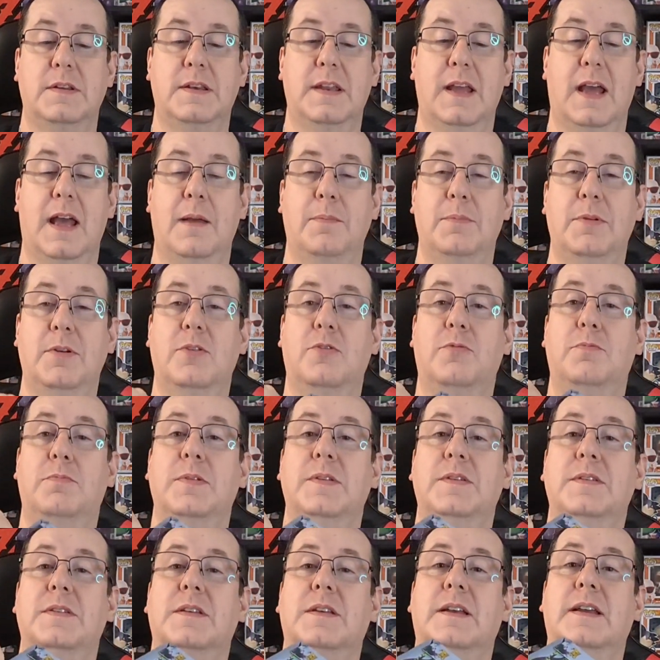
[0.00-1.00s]
Top
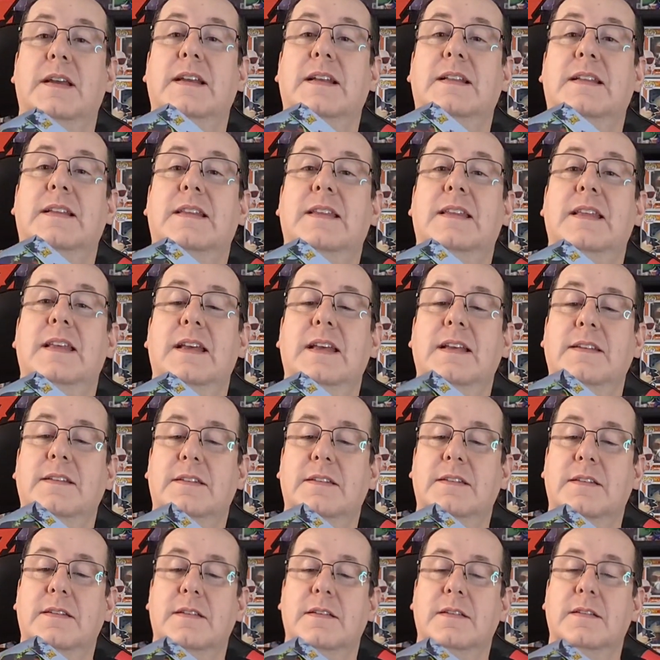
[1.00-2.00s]
opens like
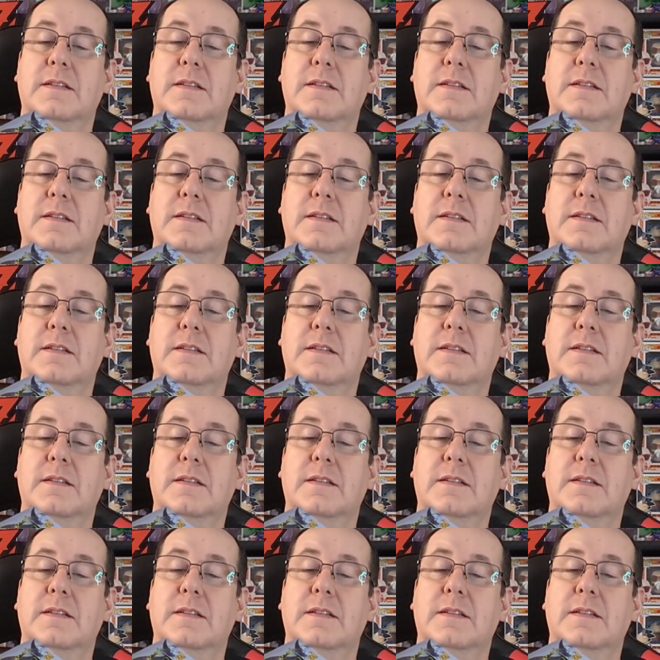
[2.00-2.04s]
this.